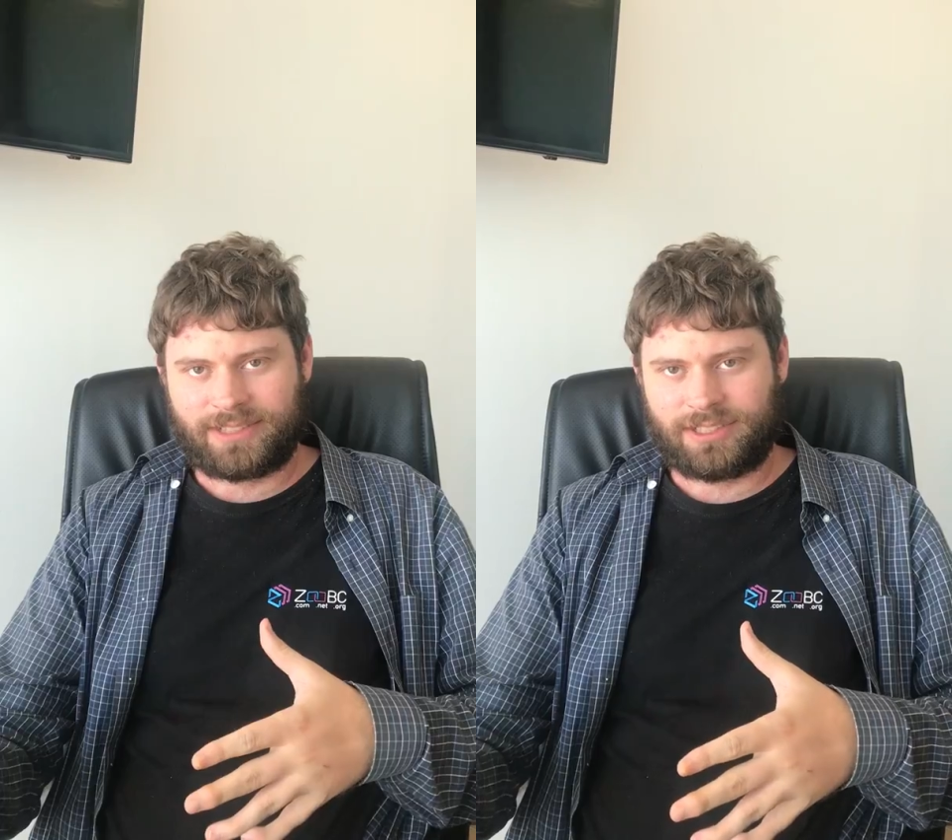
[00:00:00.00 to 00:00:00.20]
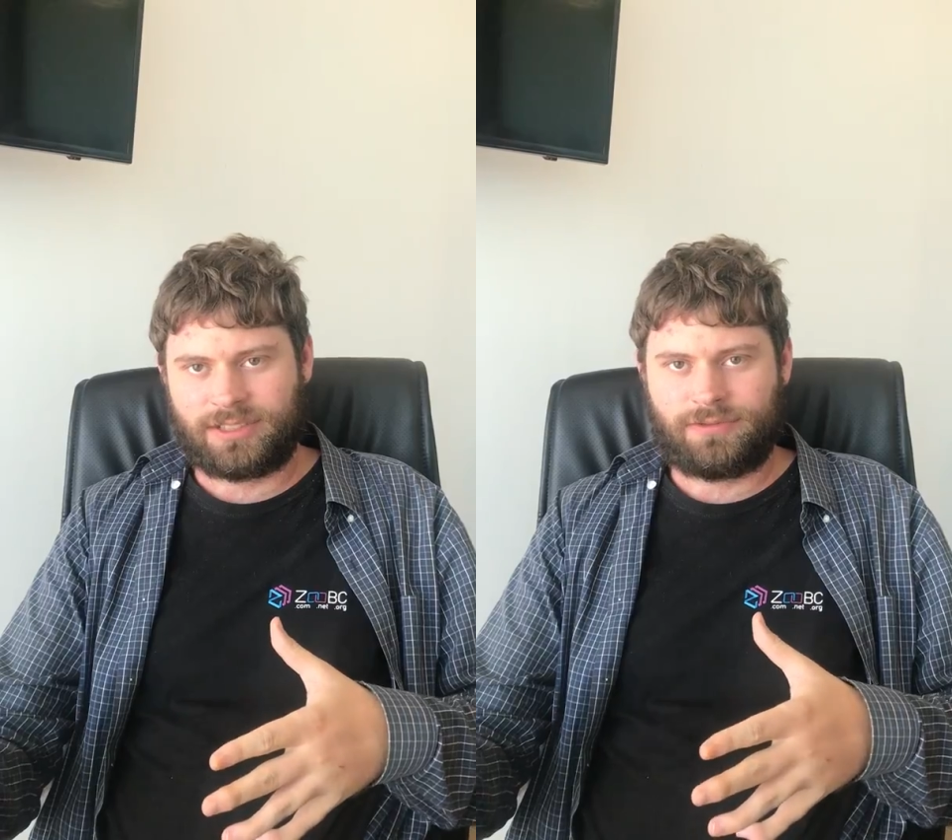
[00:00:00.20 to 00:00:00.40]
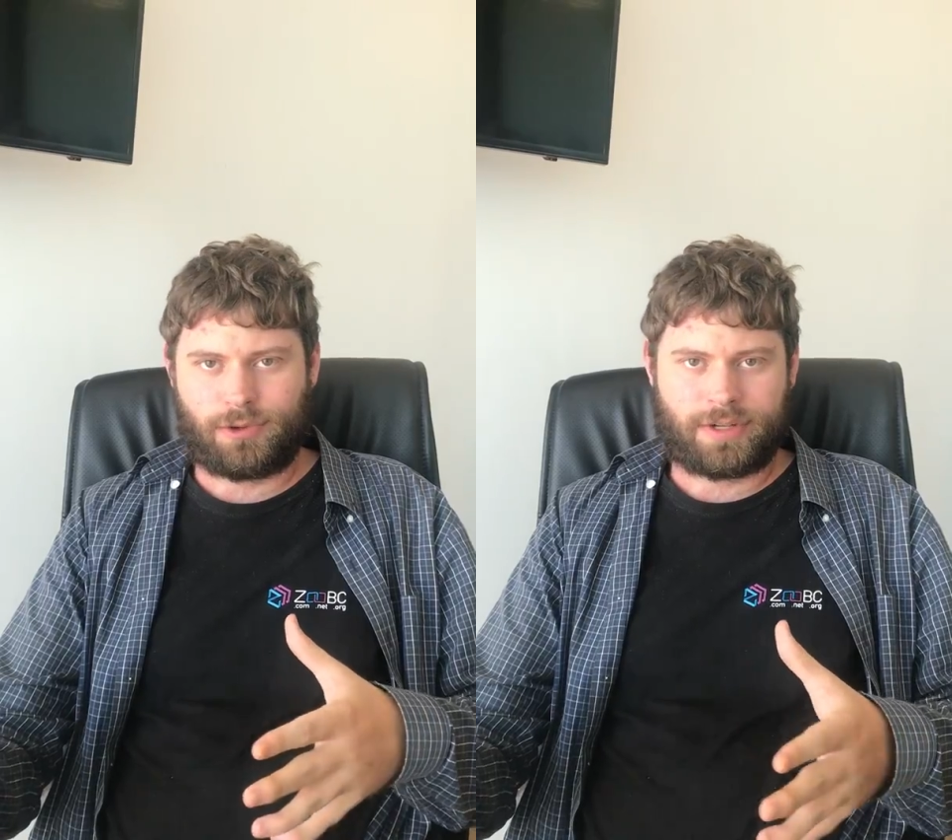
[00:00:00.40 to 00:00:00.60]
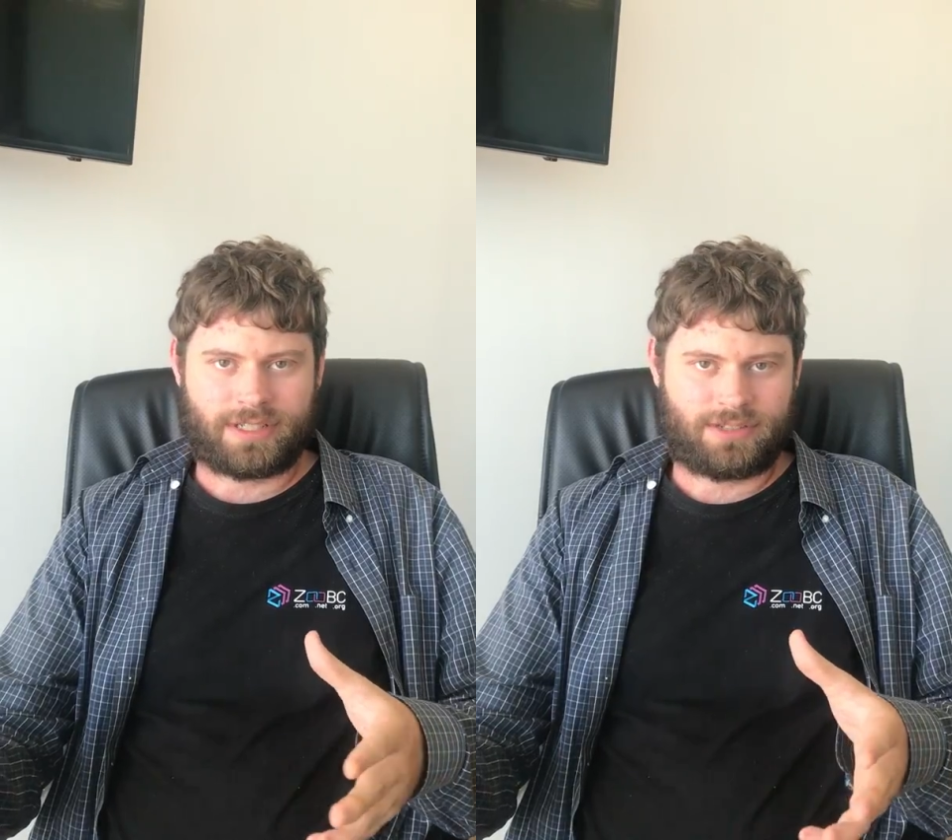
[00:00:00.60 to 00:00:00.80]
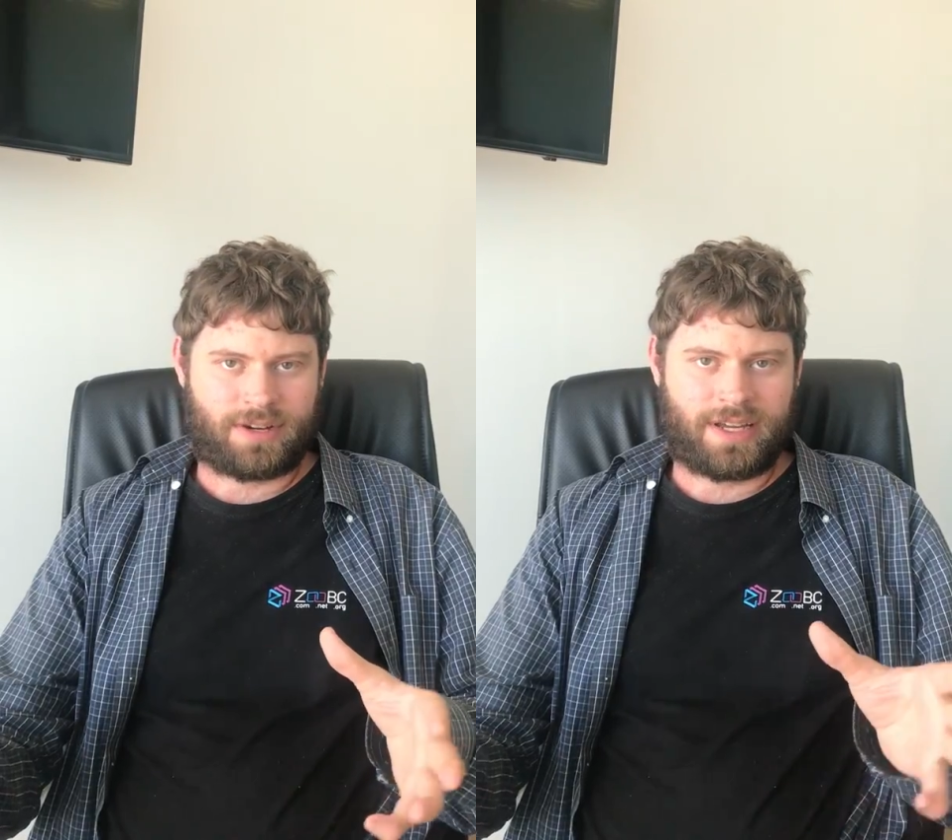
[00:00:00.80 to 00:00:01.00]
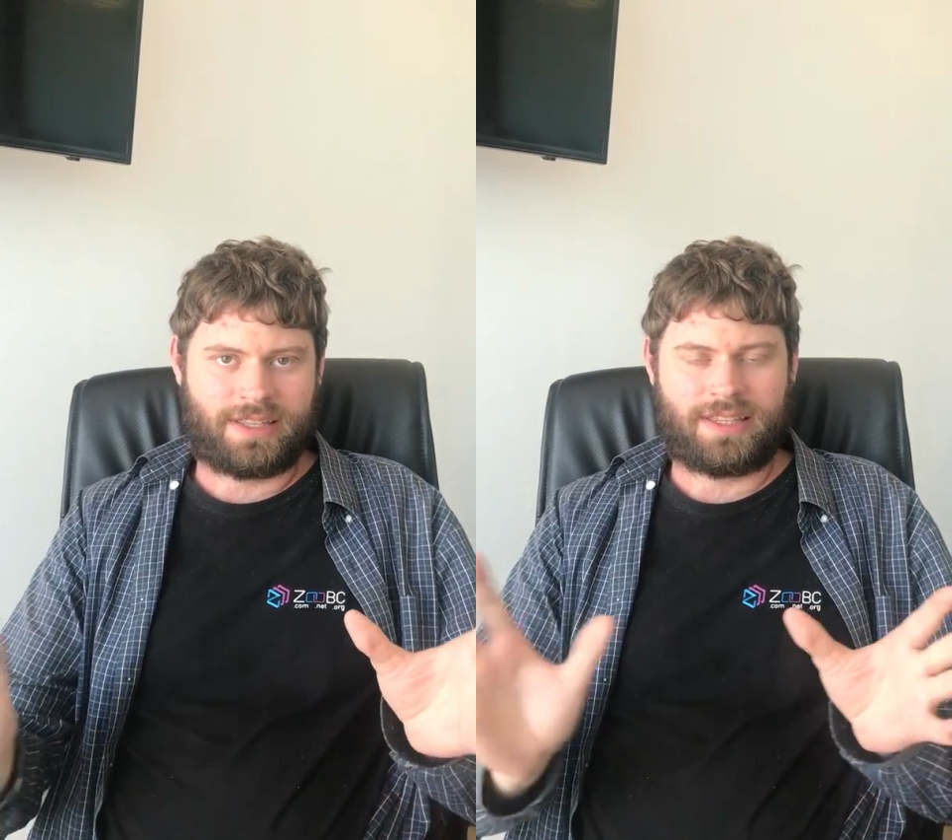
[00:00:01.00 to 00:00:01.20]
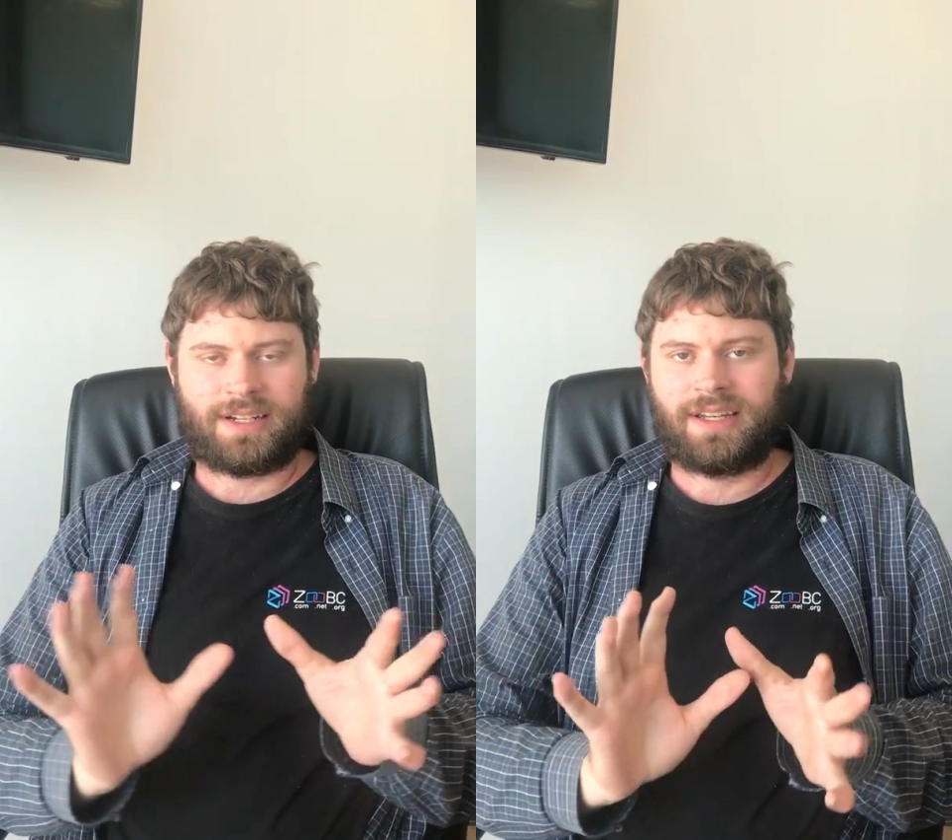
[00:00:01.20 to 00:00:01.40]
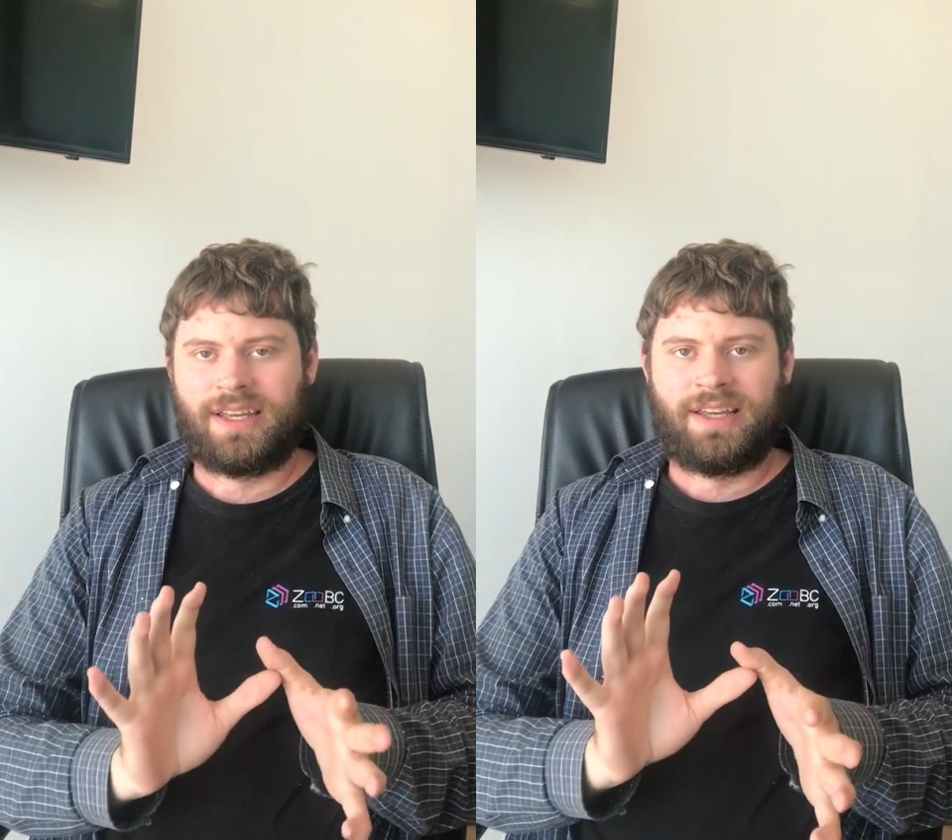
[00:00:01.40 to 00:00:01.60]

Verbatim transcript: certain voting strength and